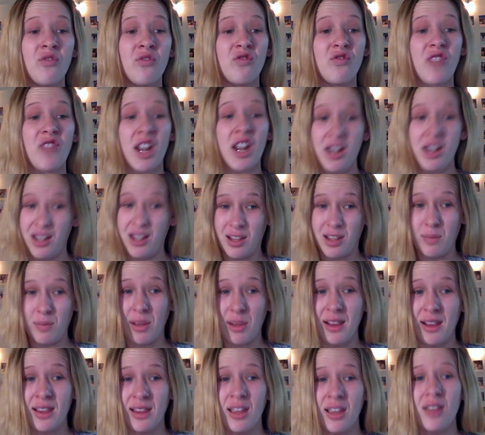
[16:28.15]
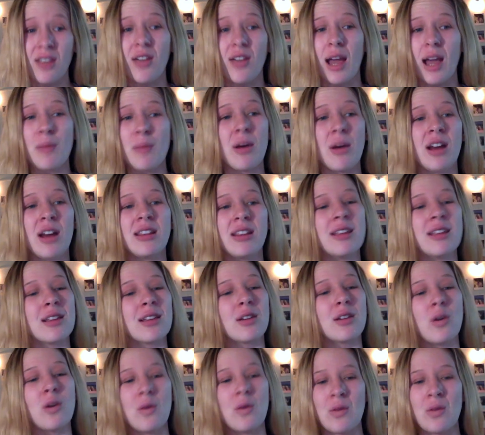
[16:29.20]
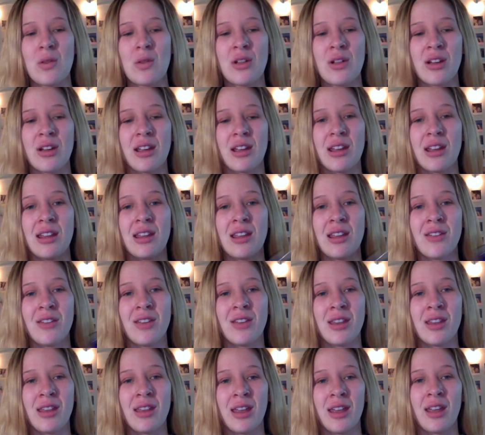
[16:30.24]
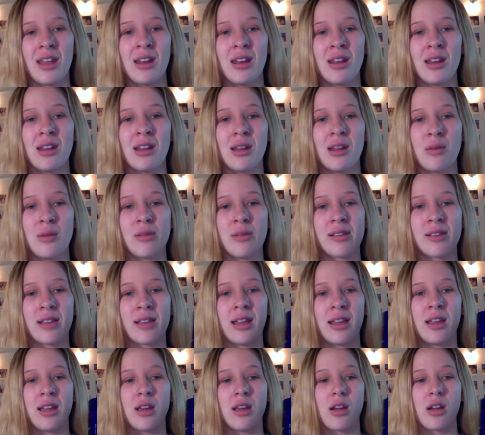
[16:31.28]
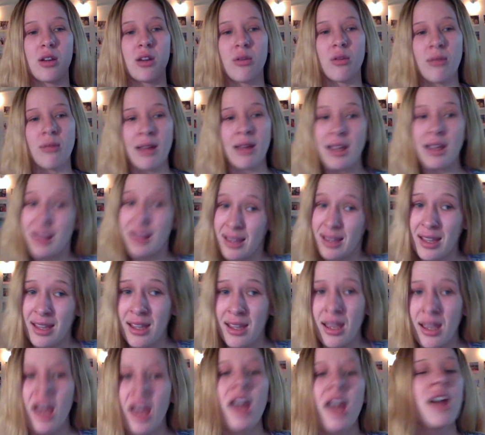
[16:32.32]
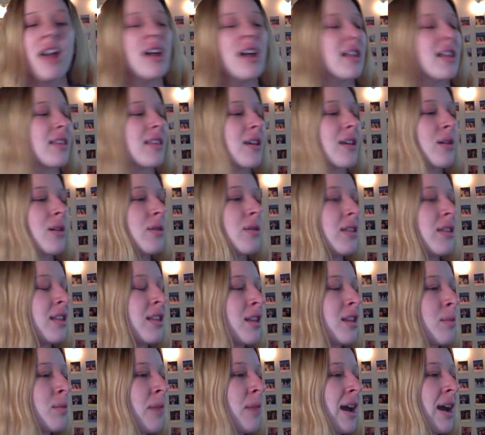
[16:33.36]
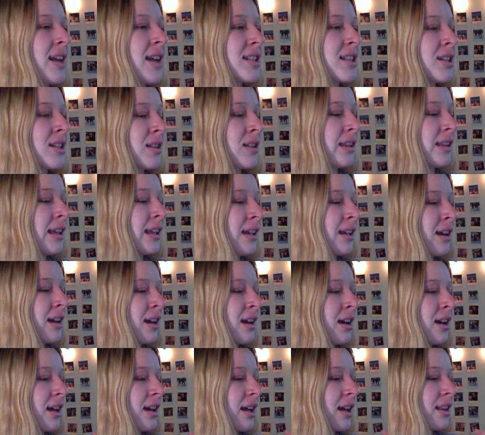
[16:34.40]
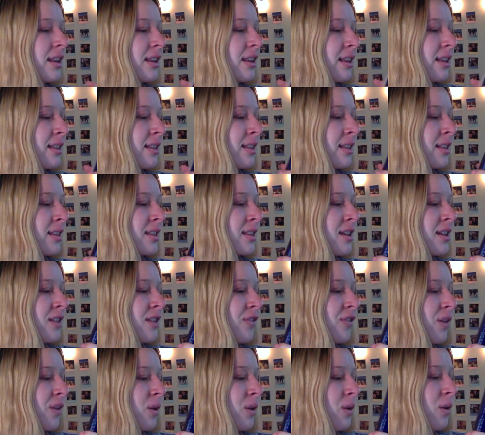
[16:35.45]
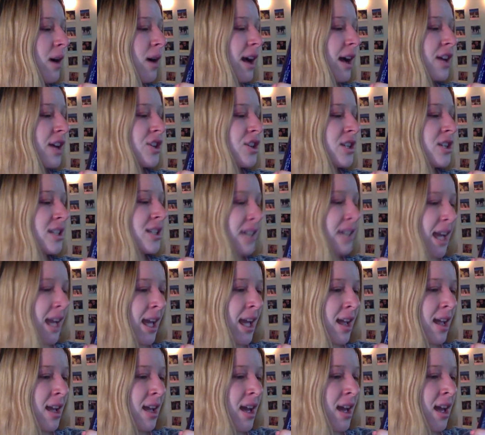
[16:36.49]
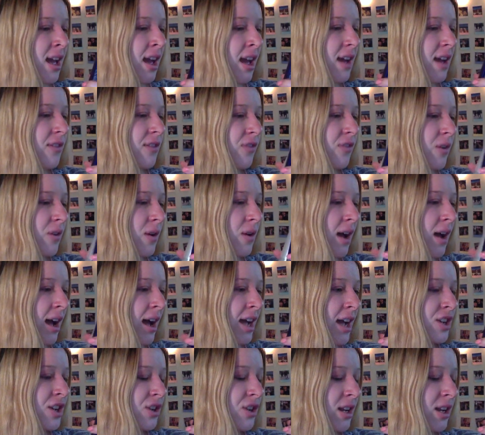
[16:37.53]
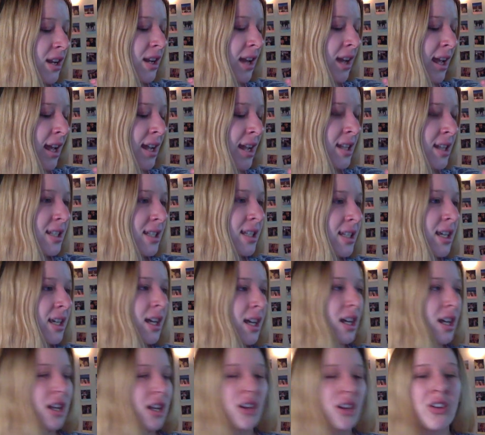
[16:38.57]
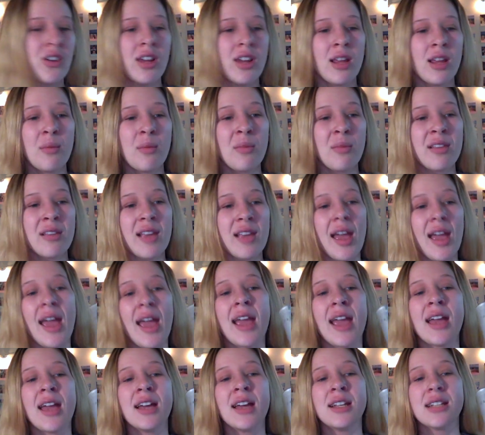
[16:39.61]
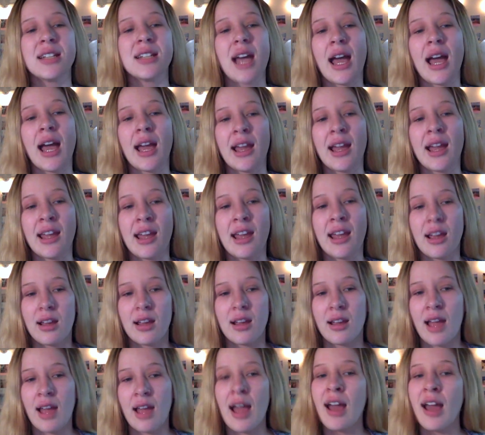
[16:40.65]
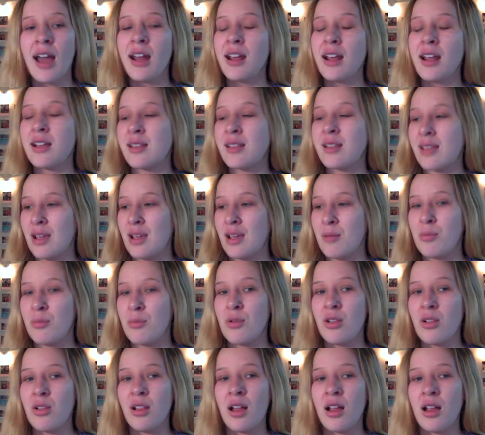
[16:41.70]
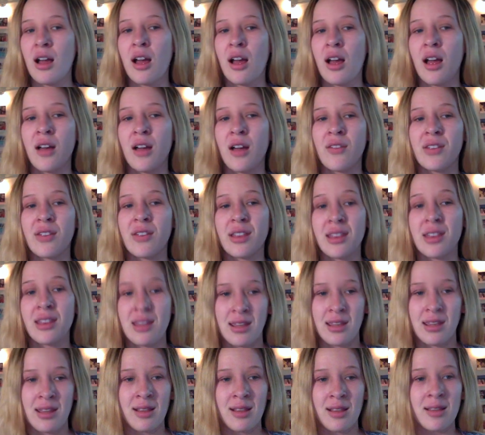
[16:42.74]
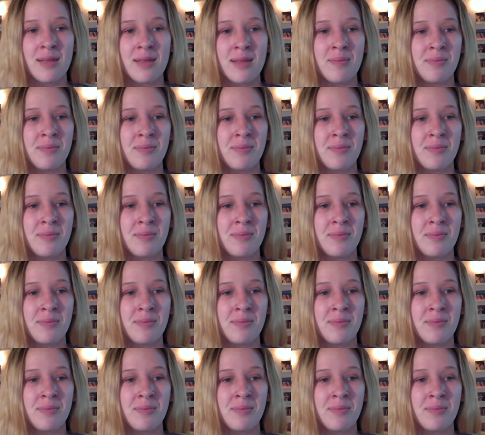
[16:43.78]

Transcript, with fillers: very expensive. I bought these on HauteLook and even then it was like crazy. So these are by Talika and this is the Photo Hydra Day and Photo Hydra Night creams and I had a sample of these